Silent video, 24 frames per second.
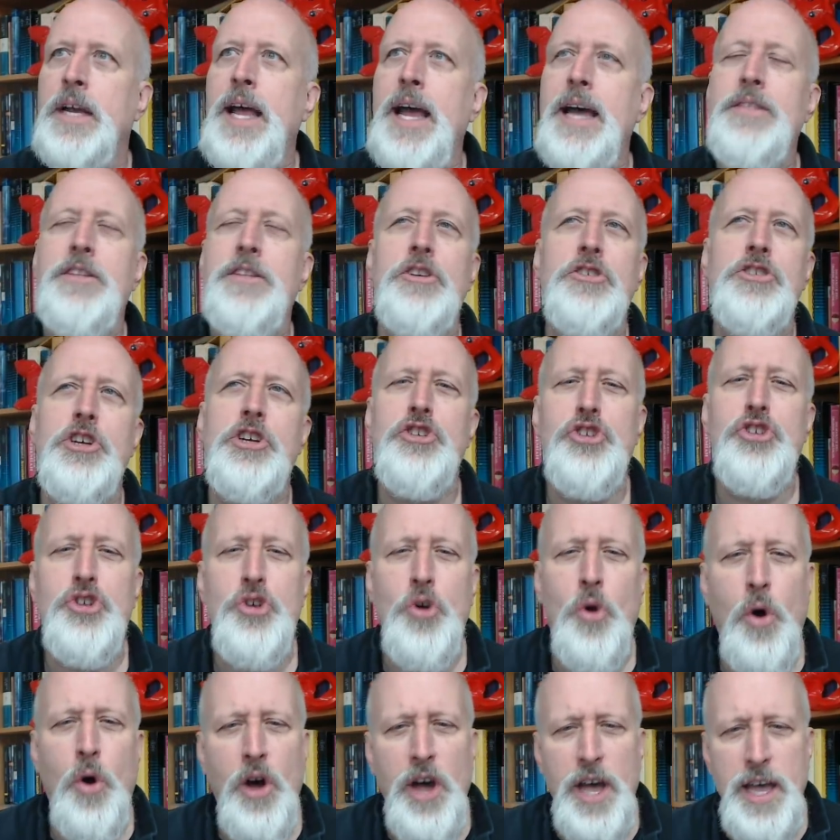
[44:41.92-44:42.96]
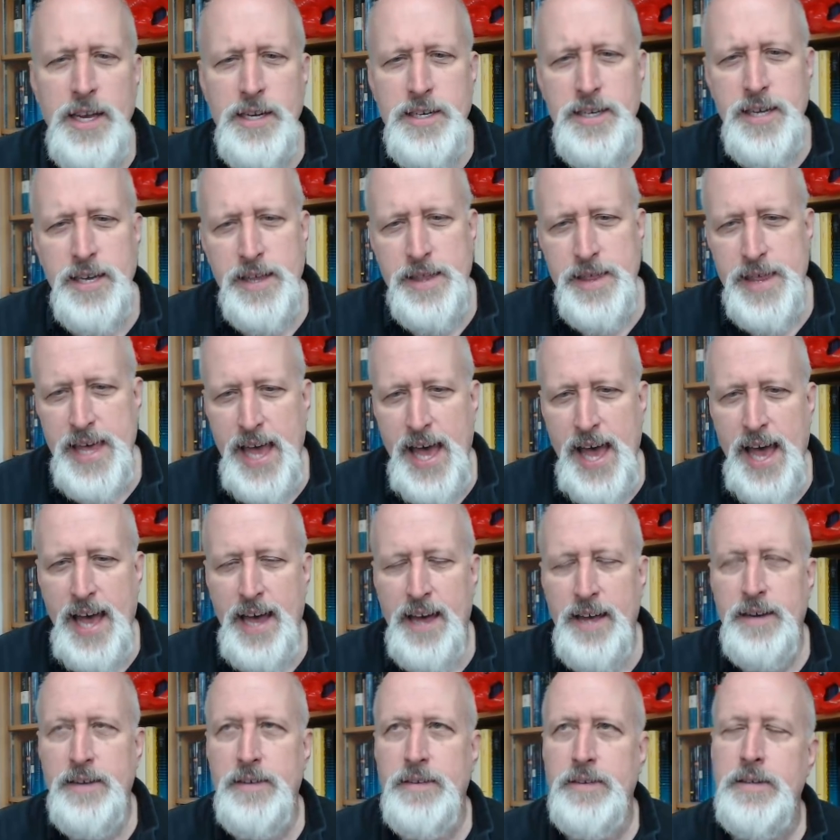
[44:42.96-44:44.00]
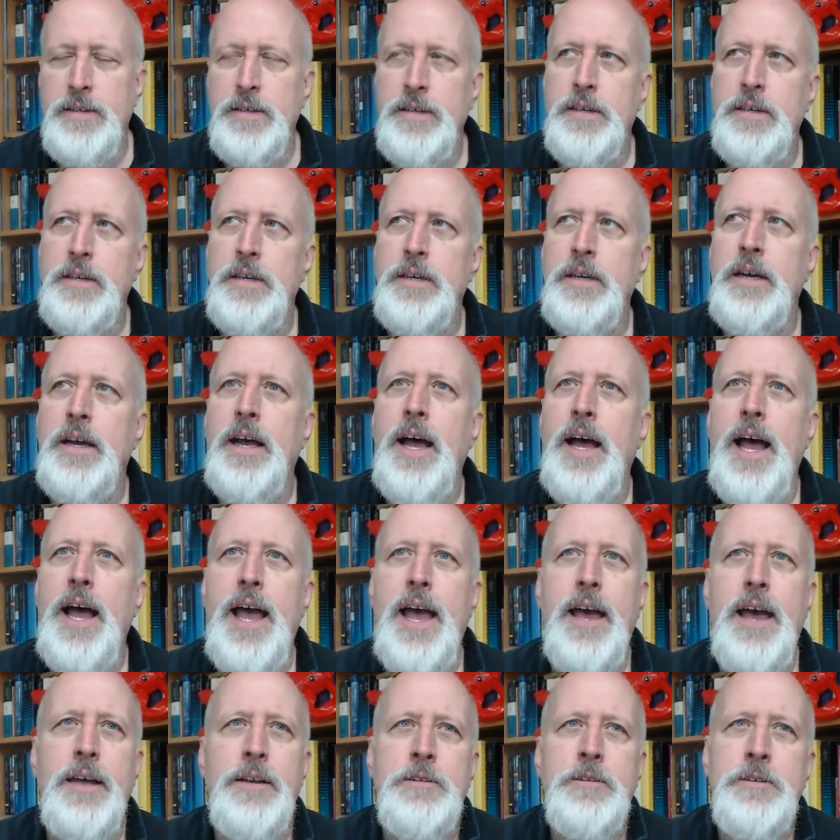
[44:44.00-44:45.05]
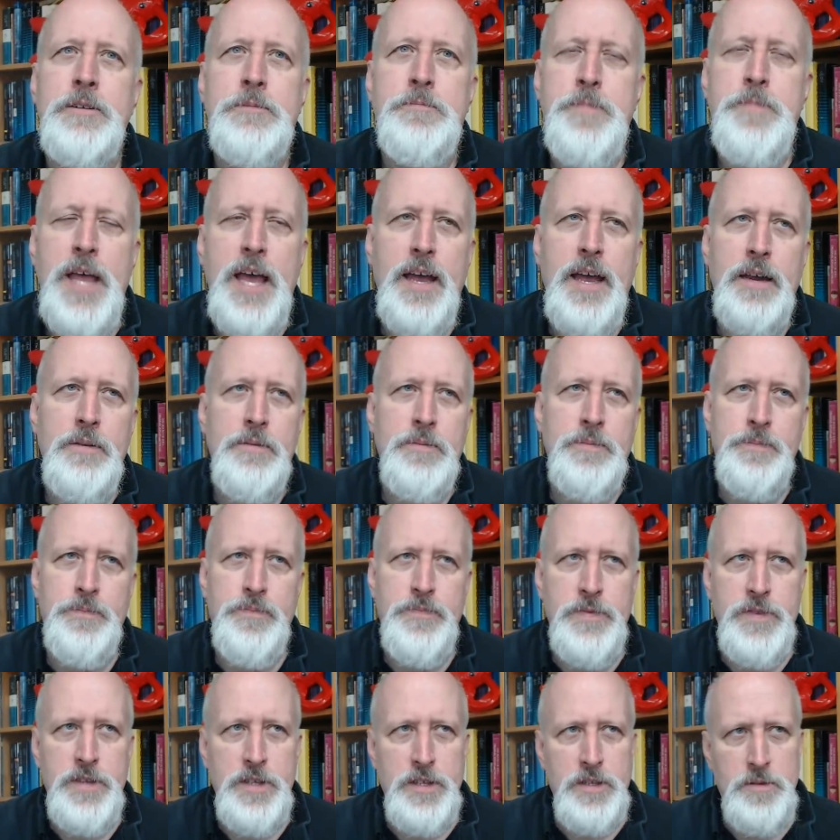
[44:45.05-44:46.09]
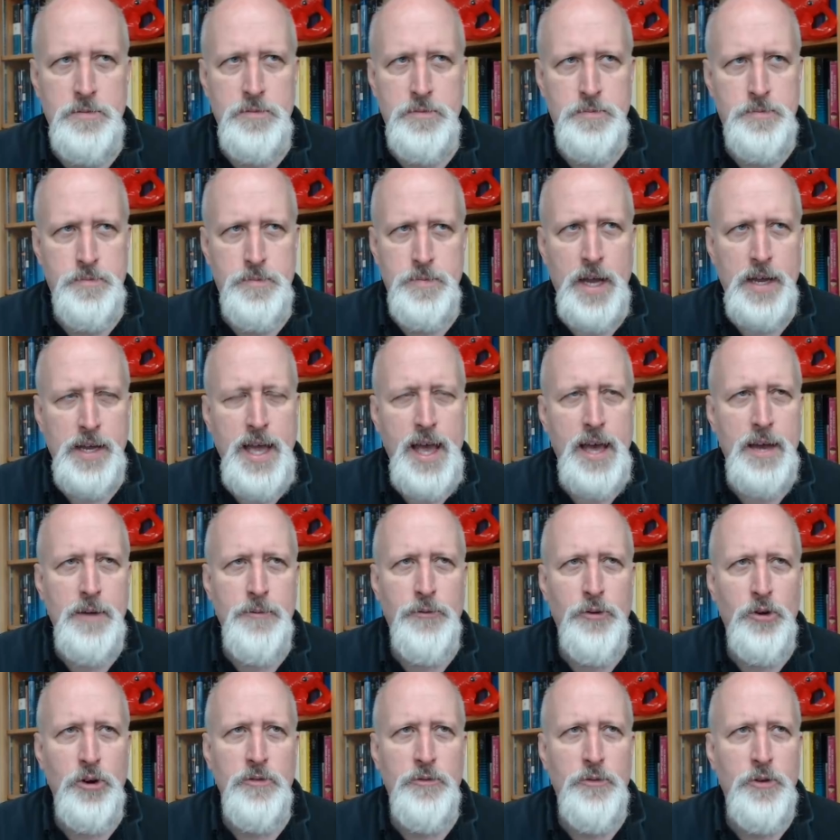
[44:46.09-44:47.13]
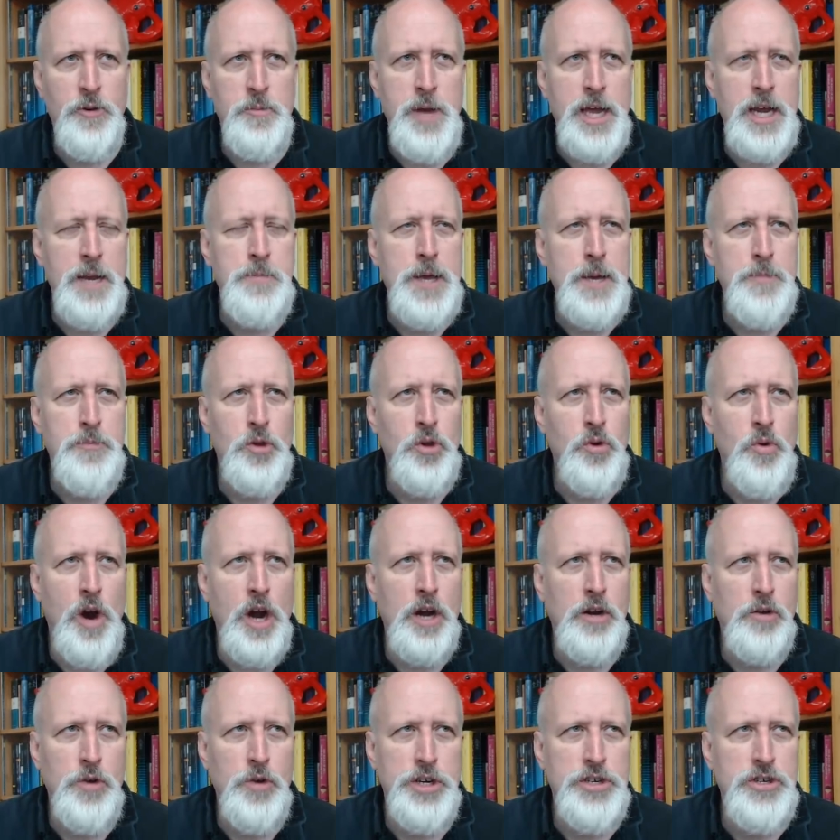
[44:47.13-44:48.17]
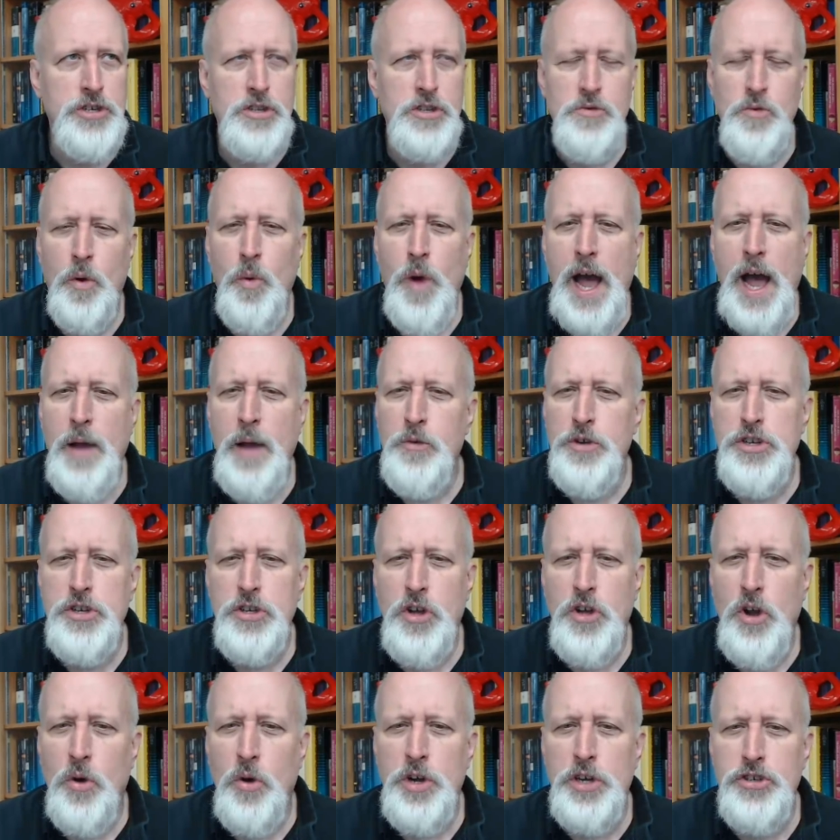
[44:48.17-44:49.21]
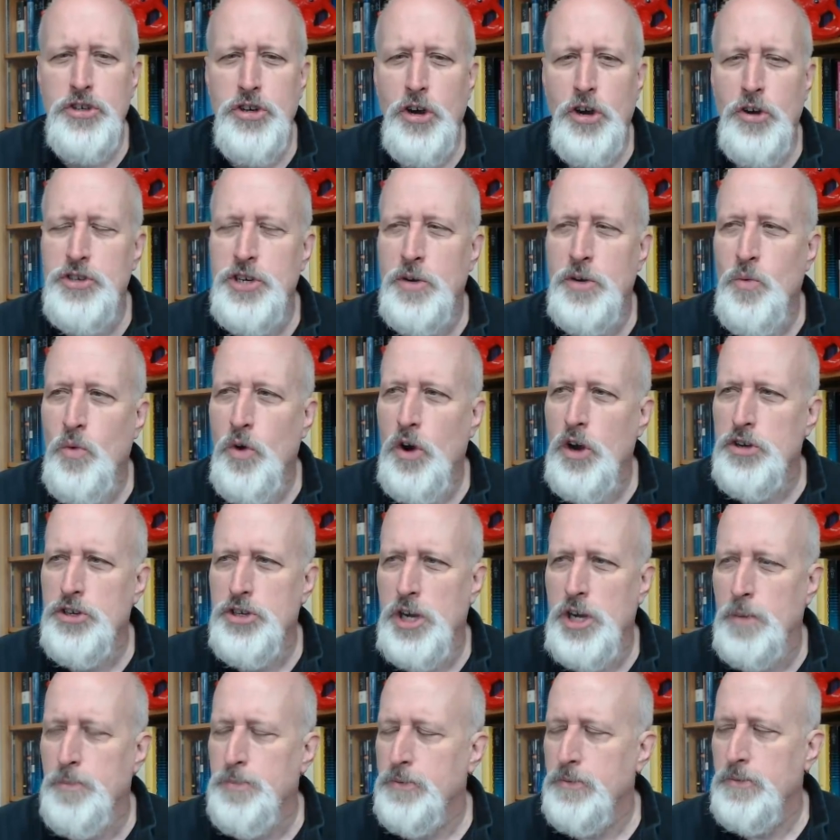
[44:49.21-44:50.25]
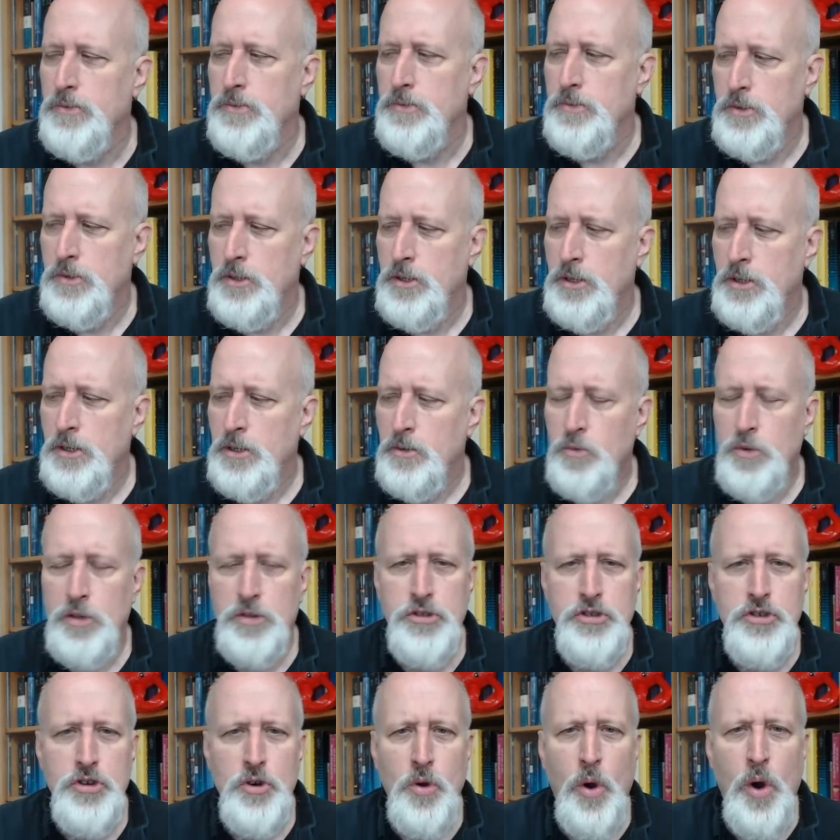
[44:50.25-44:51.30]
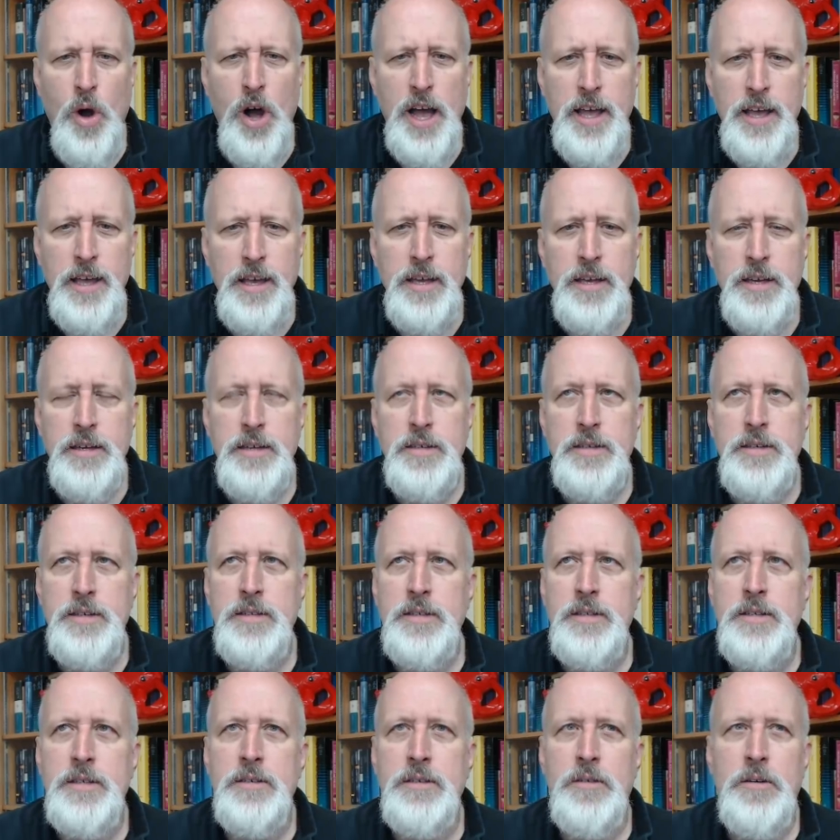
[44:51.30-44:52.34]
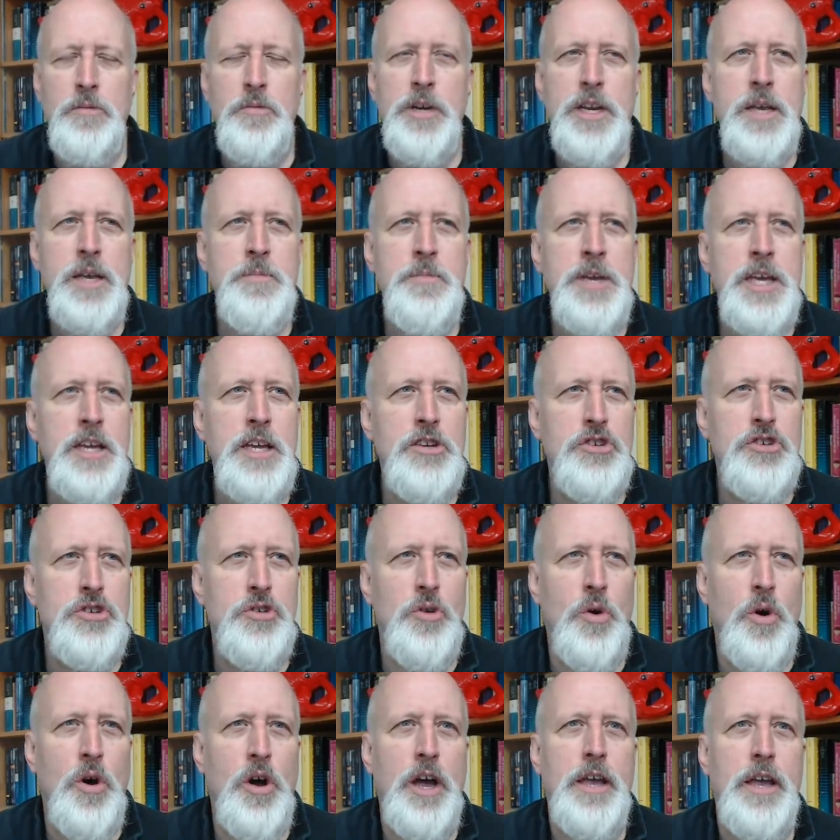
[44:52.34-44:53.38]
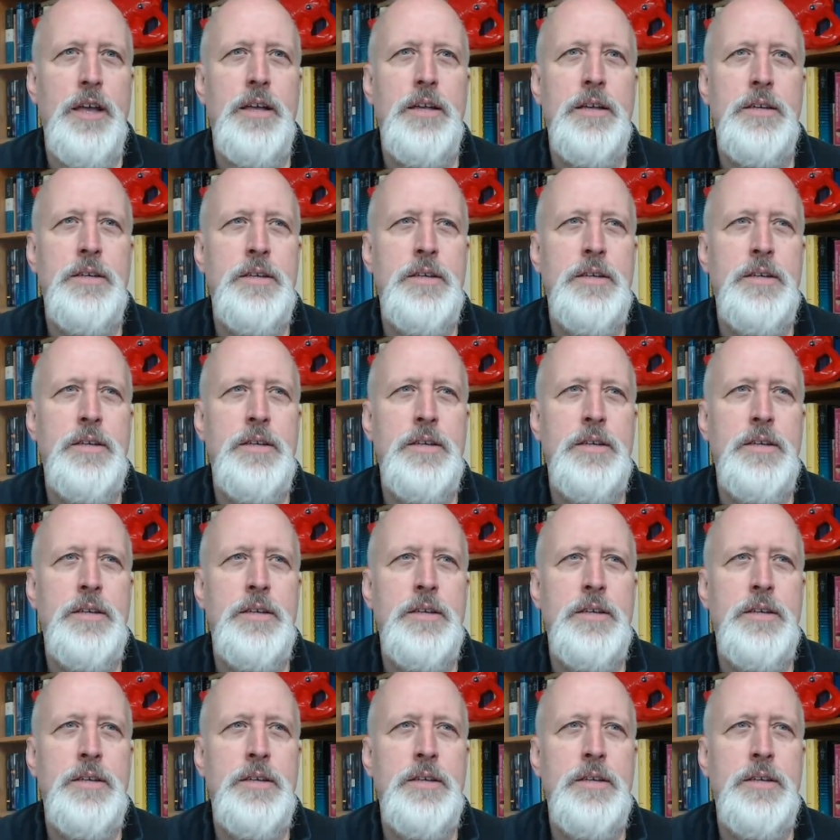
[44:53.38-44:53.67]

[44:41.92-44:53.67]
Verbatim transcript: And there's a joy to that. And again, for many people who aren't Christians, well, why would you go to church and worship? Well, joy. Well, what do you mean joy?